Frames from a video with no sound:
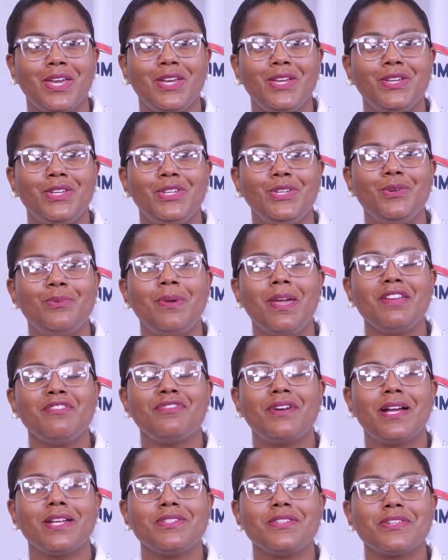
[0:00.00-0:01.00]
You may
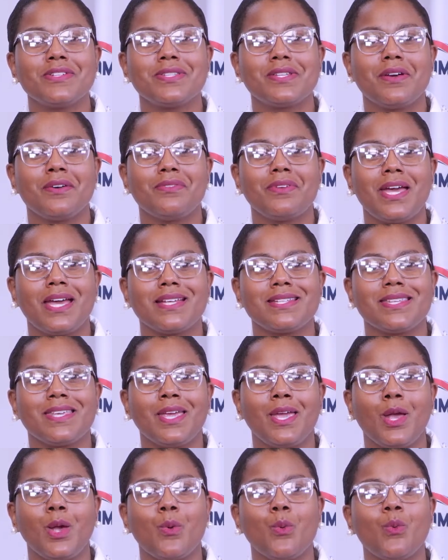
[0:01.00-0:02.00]
find yourself
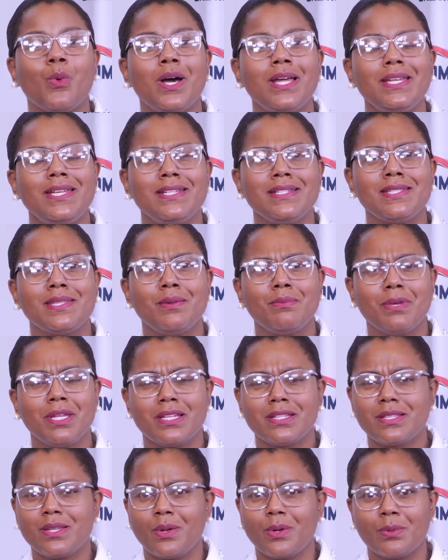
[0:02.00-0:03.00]
asking, what is the
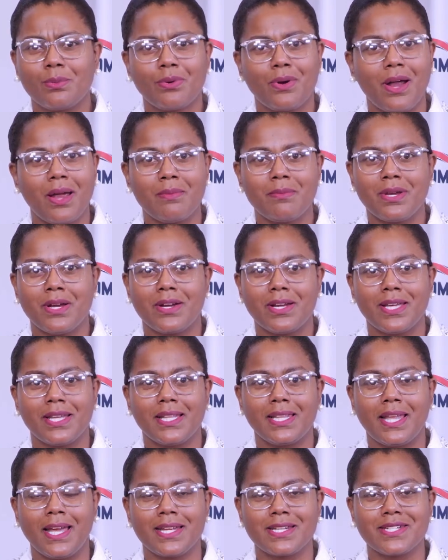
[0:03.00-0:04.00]
Minnesota primary
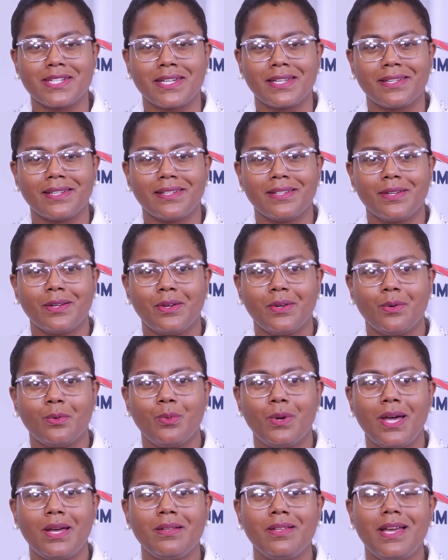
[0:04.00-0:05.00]
election?
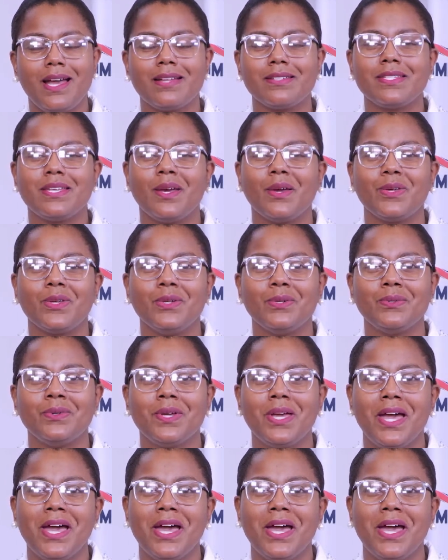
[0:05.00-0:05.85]
Well, I'll tell you.